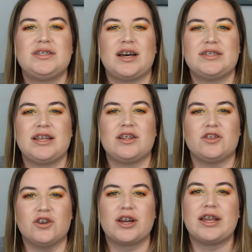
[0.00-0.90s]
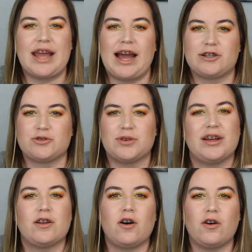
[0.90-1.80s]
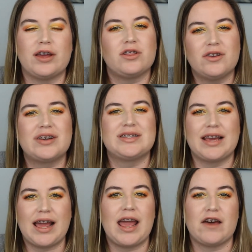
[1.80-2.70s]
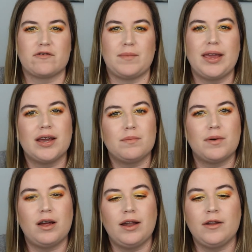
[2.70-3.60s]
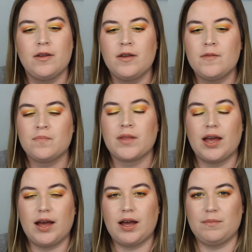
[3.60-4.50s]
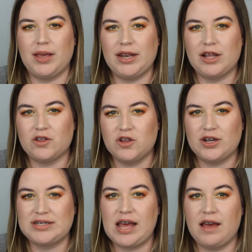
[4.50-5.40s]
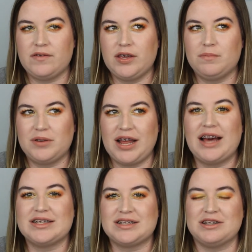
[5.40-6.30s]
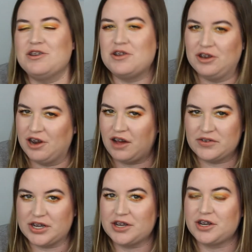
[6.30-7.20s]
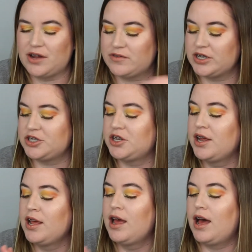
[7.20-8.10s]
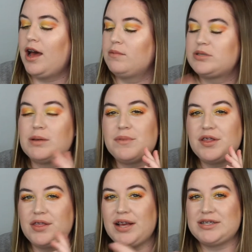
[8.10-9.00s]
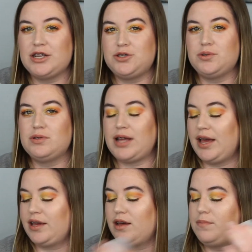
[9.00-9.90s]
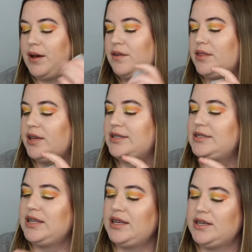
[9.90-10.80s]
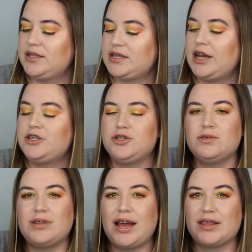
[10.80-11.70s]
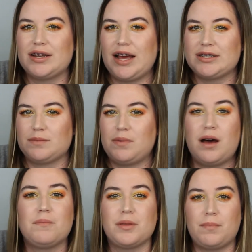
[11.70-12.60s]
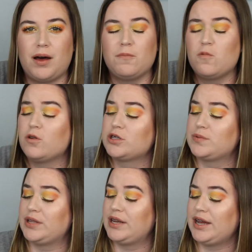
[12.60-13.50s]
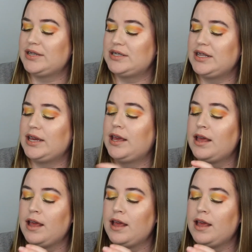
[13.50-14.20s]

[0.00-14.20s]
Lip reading: doesn't look natural at all. It looks like I have makeup on, and it looks heavy, but it has not very good coverage. Some of the things I do like about this is I do like that it has a pump. The pump works really nicely.